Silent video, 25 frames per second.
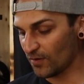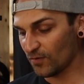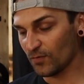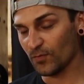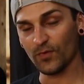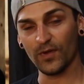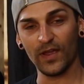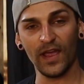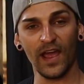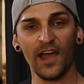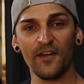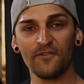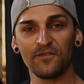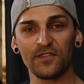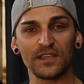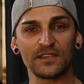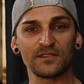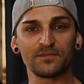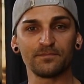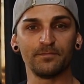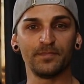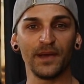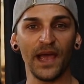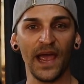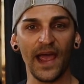We have this
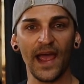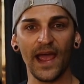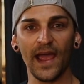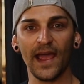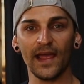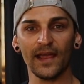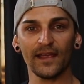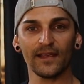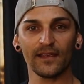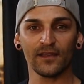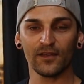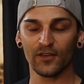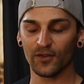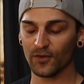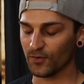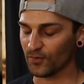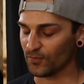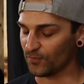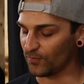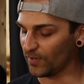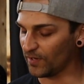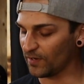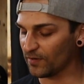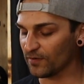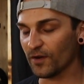bag.
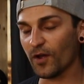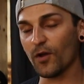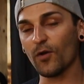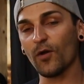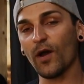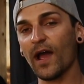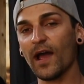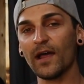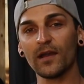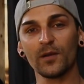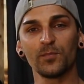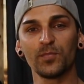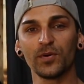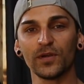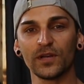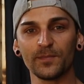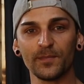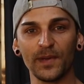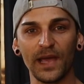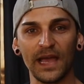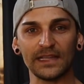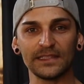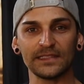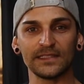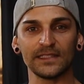We don't know how to put it
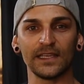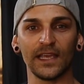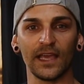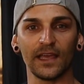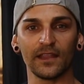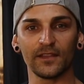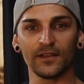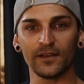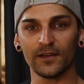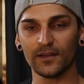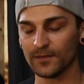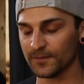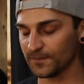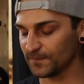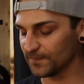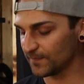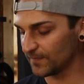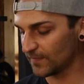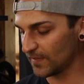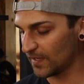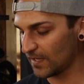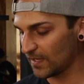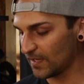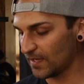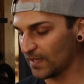back together.
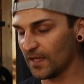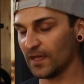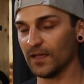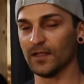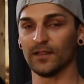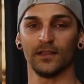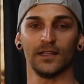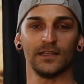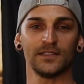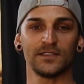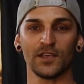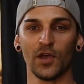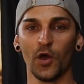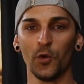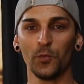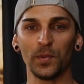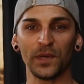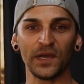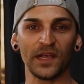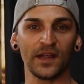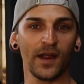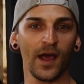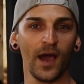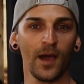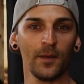Let's open
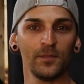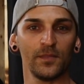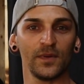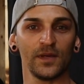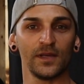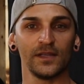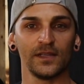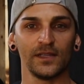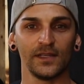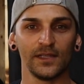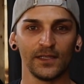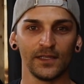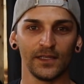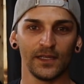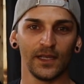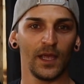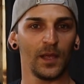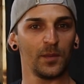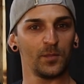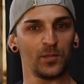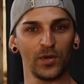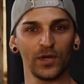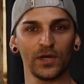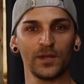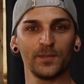it up
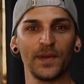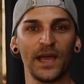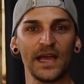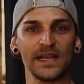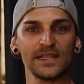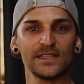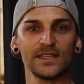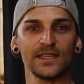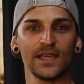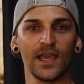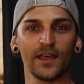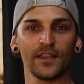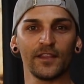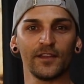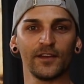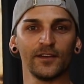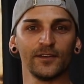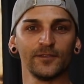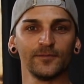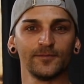and put it back together.